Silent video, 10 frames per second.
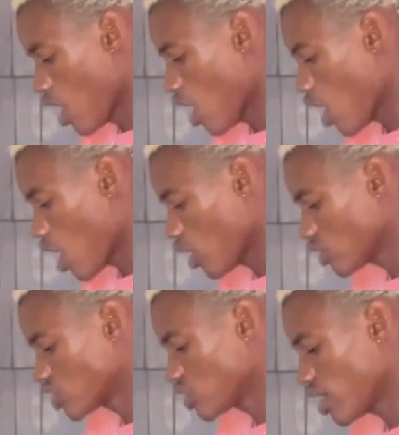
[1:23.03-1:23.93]
Oh,
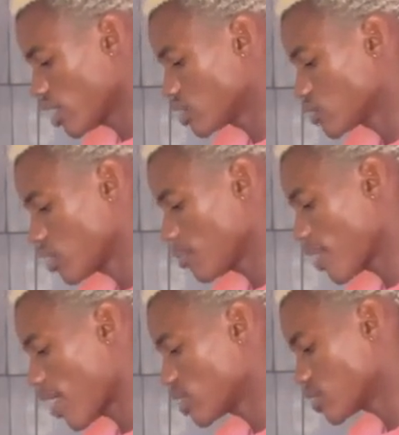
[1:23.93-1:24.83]
she's super
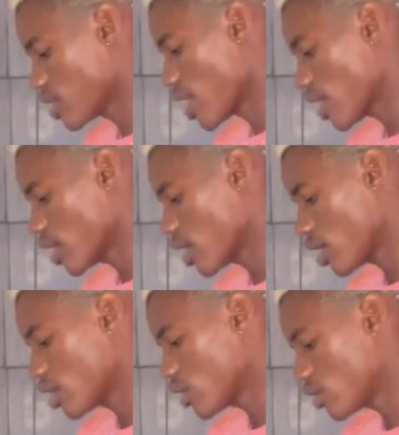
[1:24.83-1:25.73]
psycho,
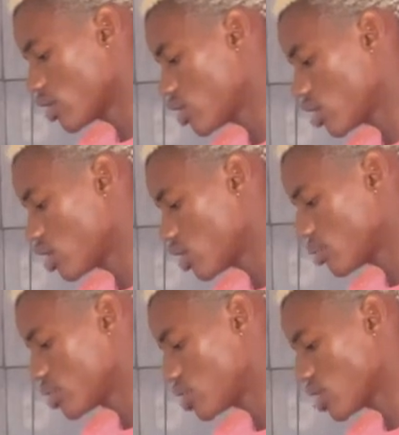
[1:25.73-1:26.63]

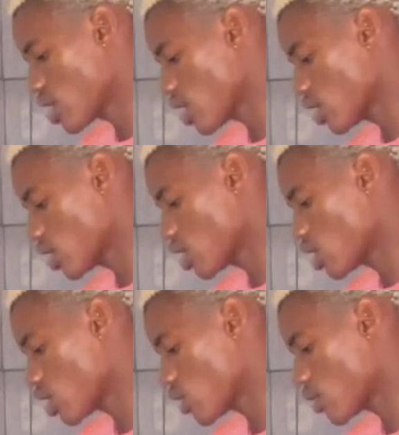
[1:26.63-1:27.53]
little psycho,
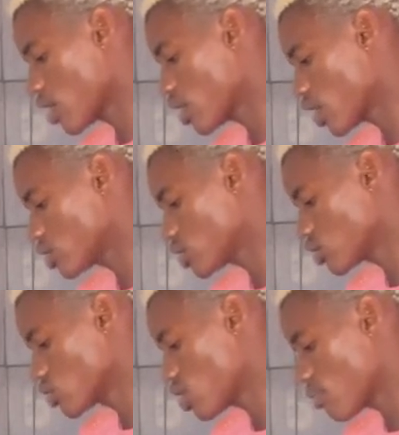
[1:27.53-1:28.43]
right now she's
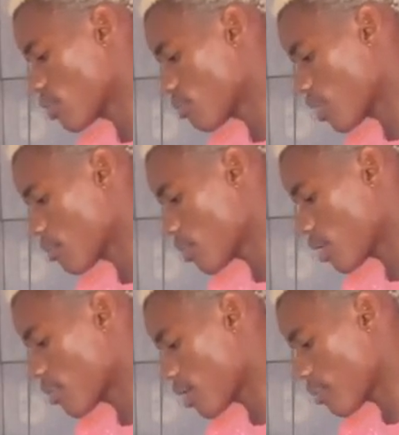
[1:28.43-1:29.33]
screaming, no, no,
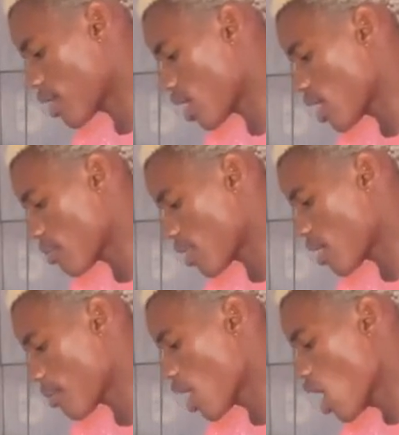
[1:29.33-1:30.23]
no,
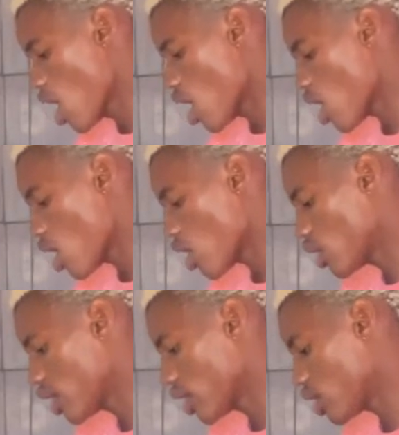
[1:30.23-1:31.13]
no. Oh,
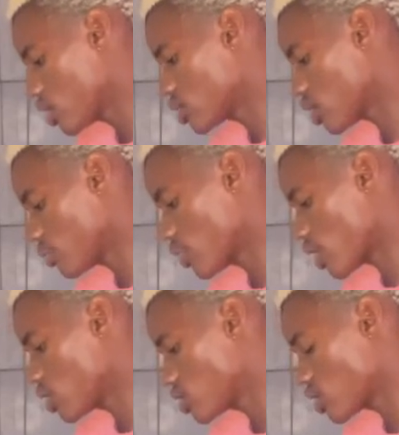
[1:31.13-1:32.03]
he's super
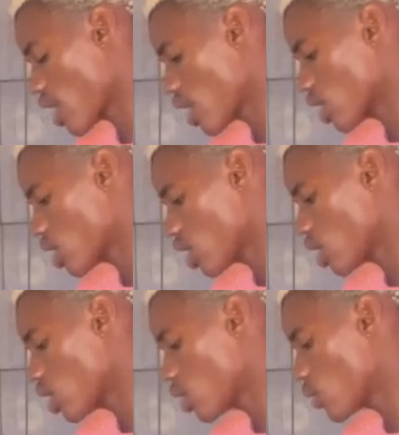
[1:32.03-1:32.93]
psycho,
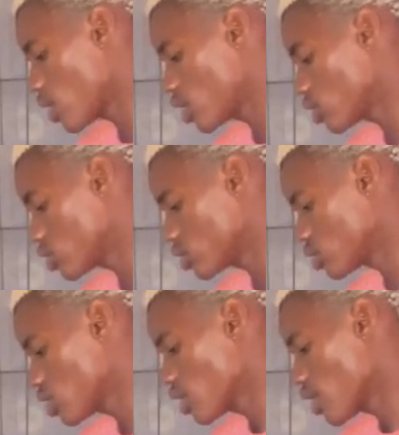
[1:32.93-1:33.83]
when you
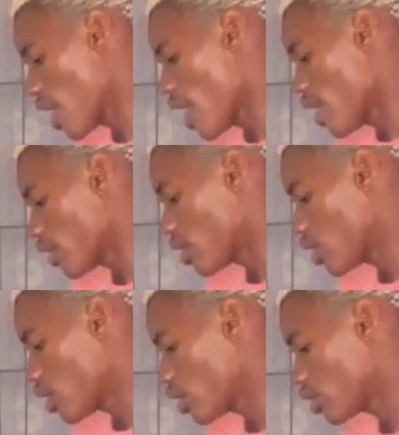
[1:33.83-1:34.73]
go,
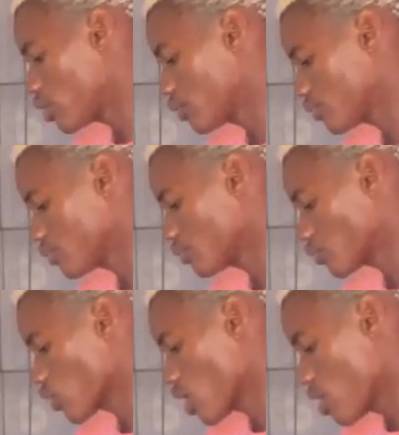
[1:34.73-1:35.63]

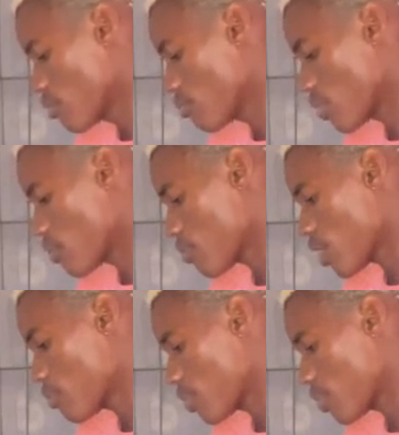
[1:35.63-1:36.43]
no, no, no,